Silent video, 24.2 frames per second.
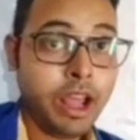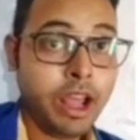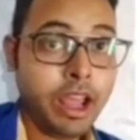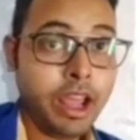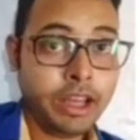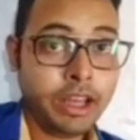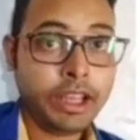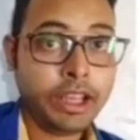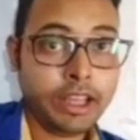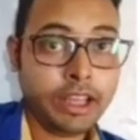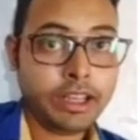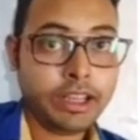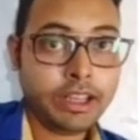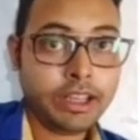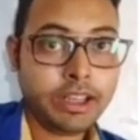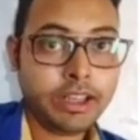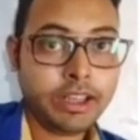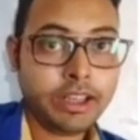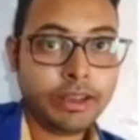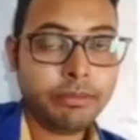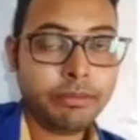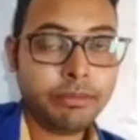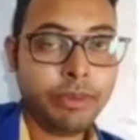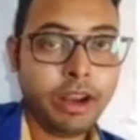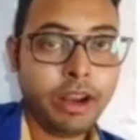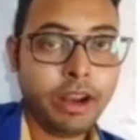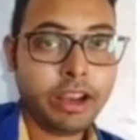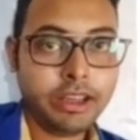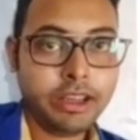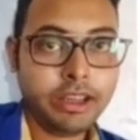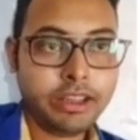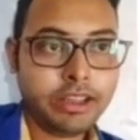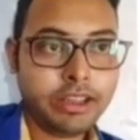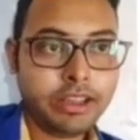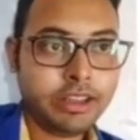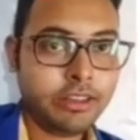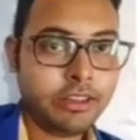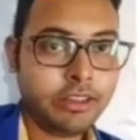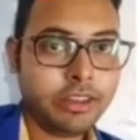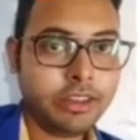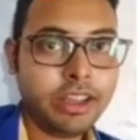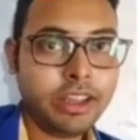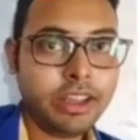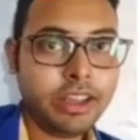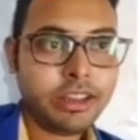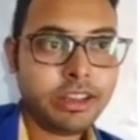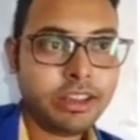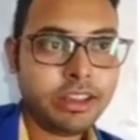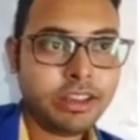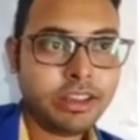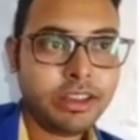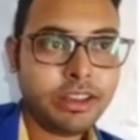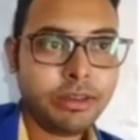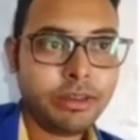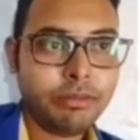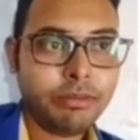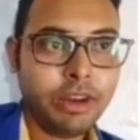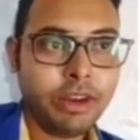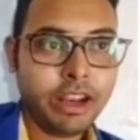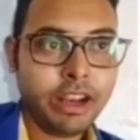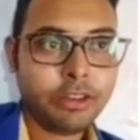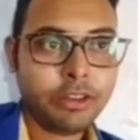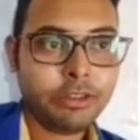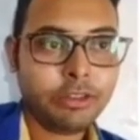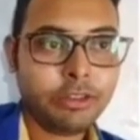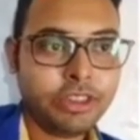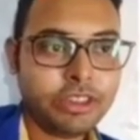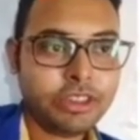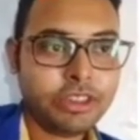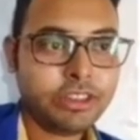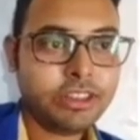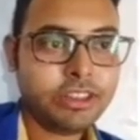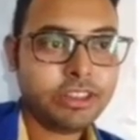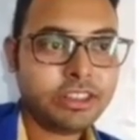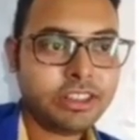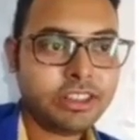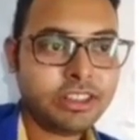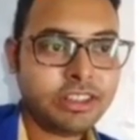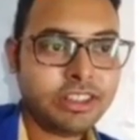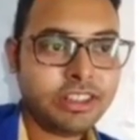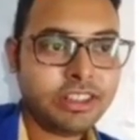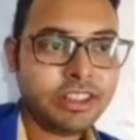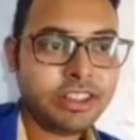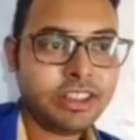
bra and cat, bracket. Okay, bracket notation.